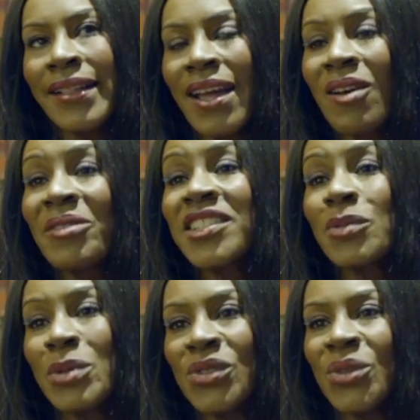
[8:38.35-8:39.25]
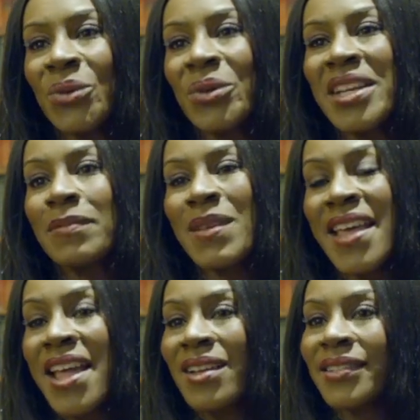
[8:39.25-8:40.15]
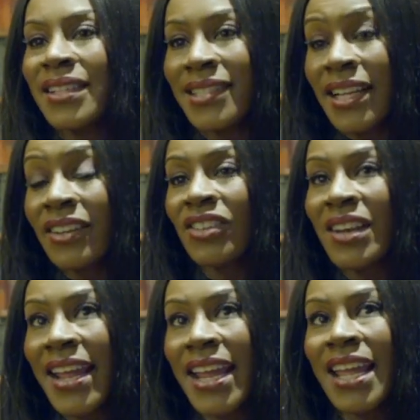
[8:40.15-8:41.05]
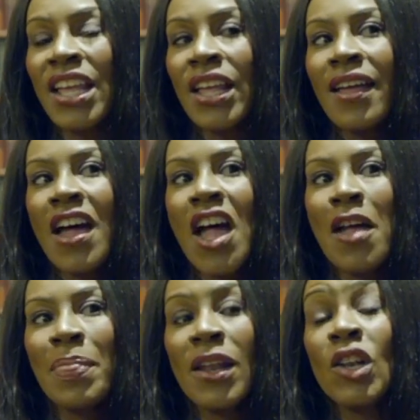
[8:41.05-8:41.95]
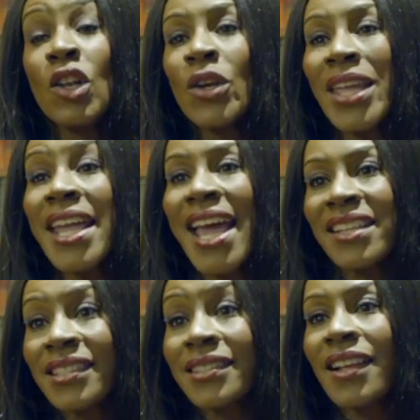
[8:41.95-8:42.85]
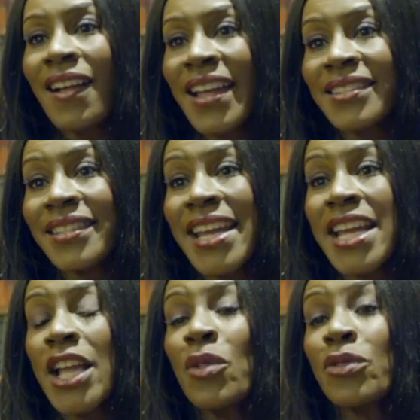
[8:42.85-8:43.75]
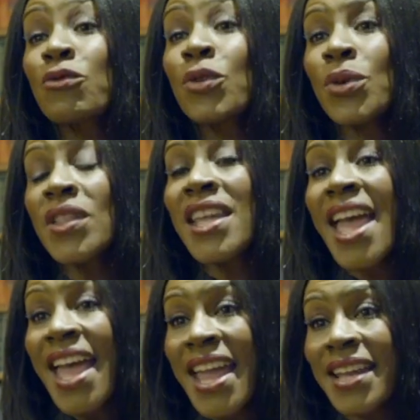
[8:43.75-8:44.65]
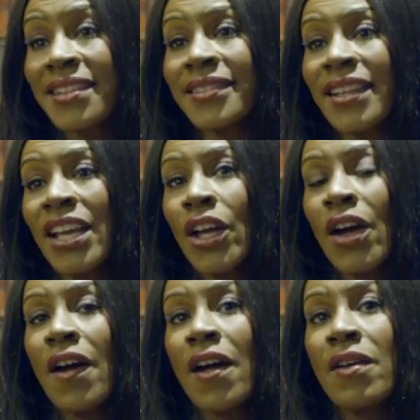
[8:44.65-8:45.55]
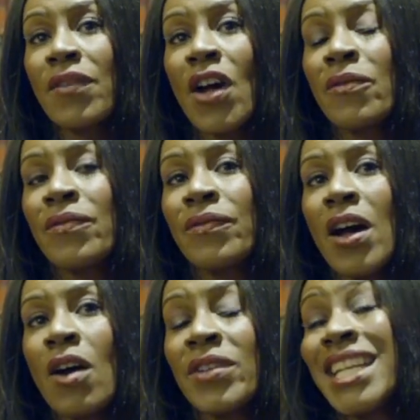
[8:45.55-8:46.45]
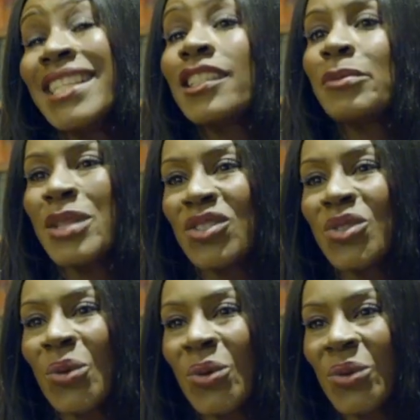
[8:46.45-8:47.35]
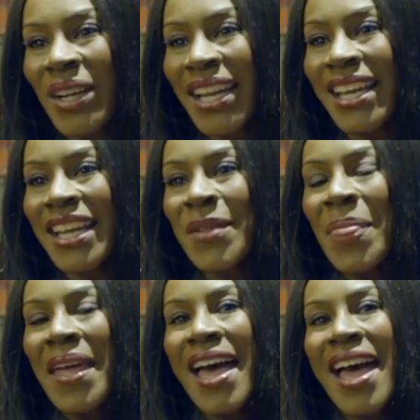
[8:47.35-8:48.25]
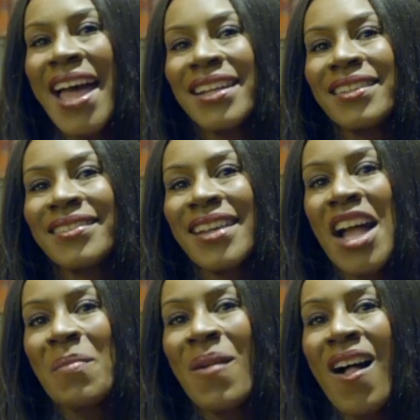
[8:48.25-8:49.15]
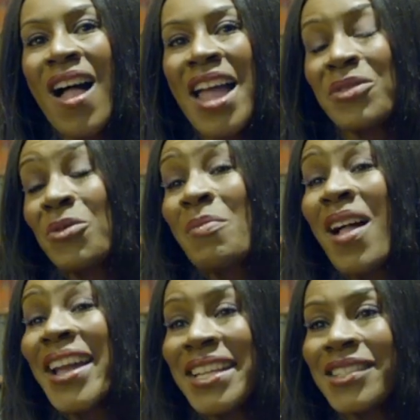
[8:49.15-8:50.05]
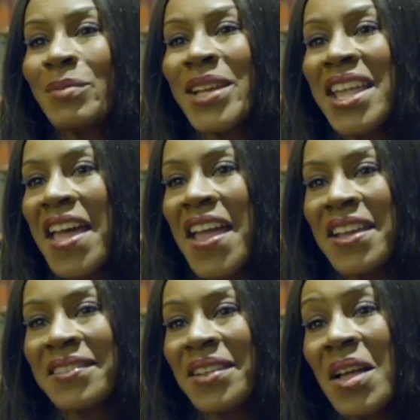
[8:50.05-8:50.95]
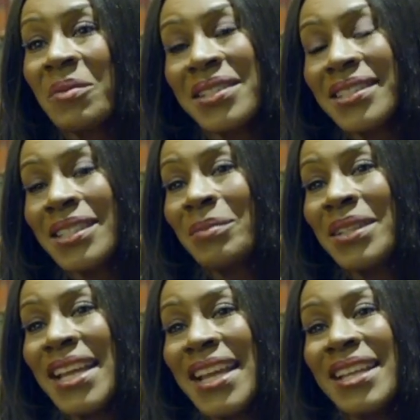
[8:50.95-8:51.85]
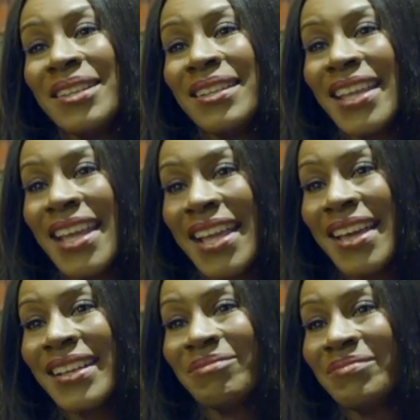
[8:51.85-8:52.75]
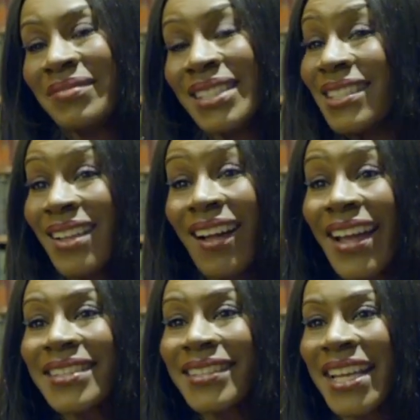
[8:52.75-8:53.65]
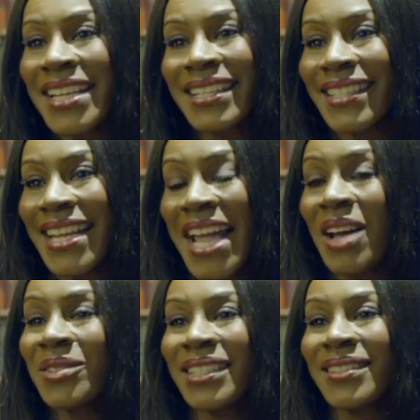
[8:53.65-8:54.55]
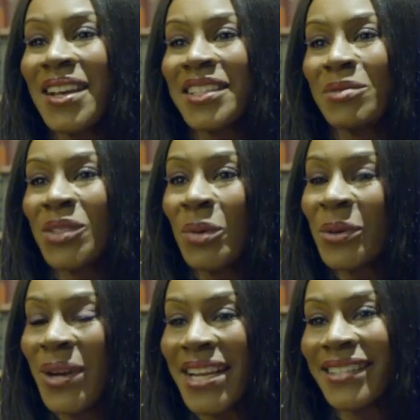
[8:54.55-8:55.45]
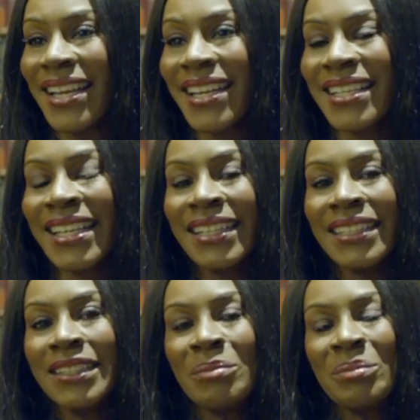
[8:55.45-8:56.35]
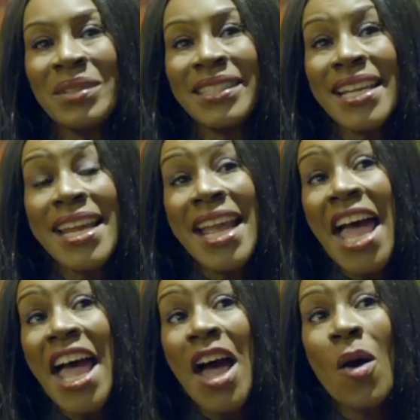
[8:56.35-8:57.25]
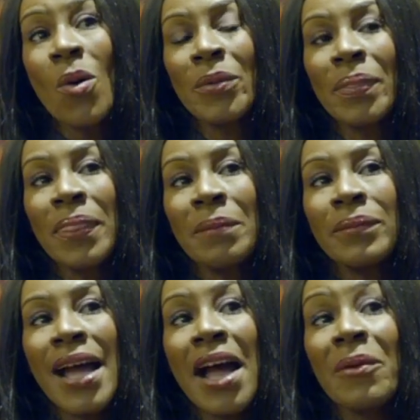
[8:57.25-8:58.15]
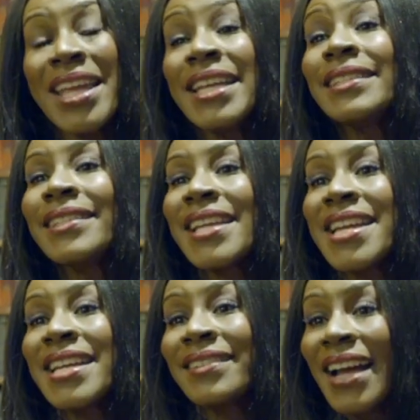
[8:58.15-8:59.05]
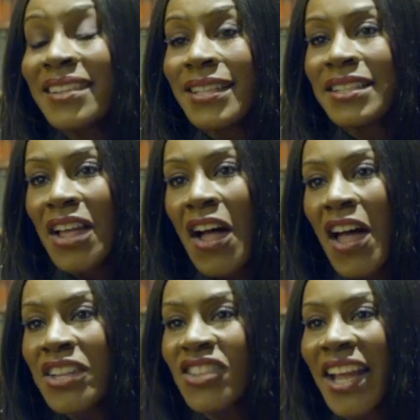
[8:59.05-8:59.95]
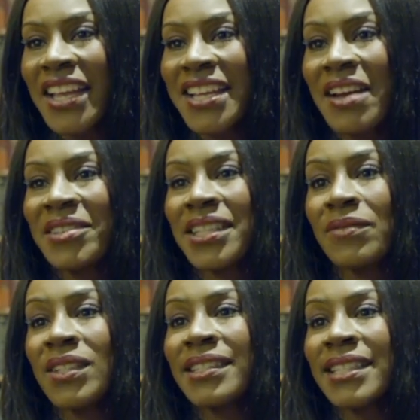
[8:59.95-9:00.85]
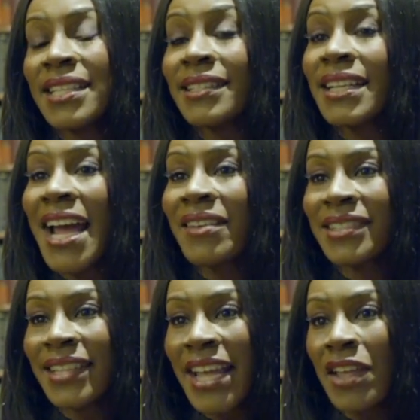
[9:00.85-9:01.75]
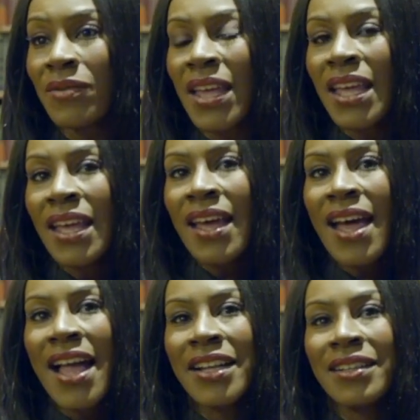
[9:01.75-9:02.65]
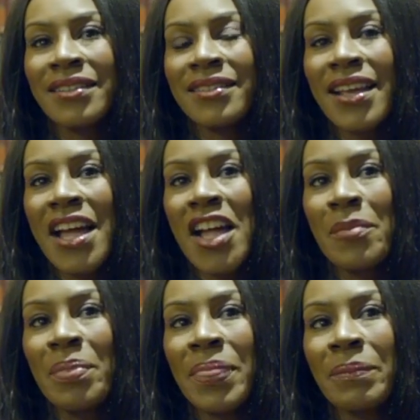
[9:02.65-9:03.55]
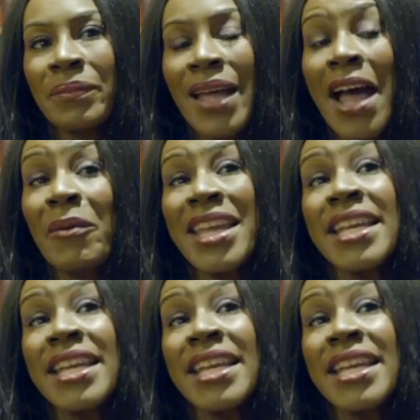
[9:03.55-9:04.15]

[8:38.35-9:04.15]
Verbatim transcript: they are intimate stories, but they are essentially um, looking at society through the gaze of, of, of an intimate story and um, I, through my intimate gaze, I was simply looking at society and seeing how society was operating and seeing how how easy it is actually to hijack a narrative and seize a narrative, and um, how